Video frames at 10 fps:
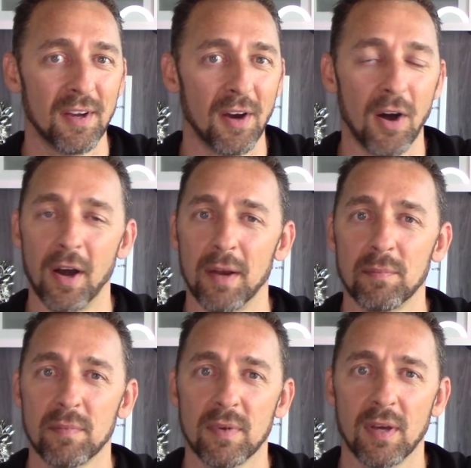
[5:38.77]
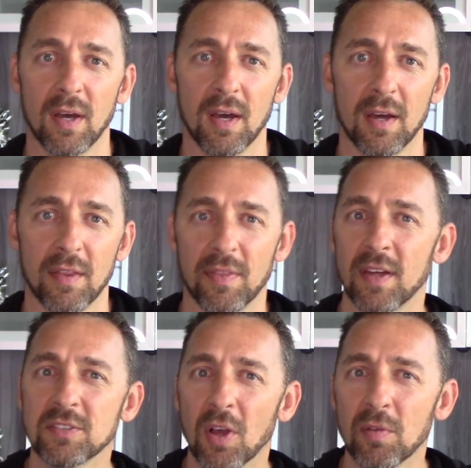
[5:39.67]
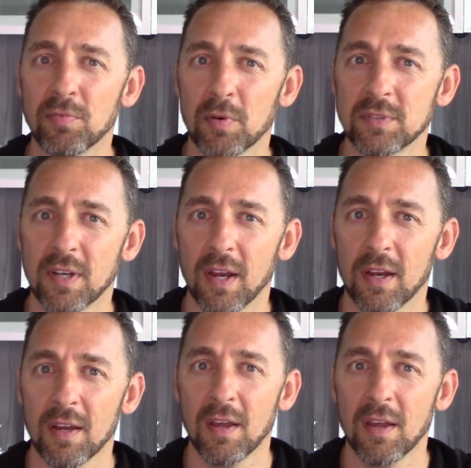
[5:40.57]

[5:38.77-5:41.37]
All right, uh, that's all for today.